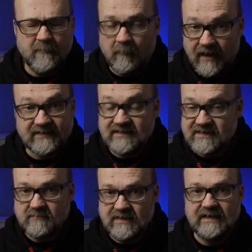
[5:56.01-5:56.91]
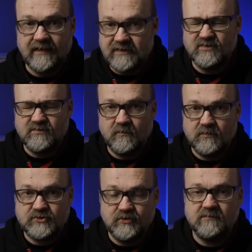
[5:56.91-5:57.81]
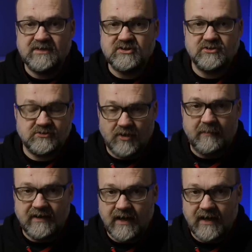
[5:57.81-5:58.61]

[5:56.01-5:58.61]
But it doesn't mean that you shouldn't be stopping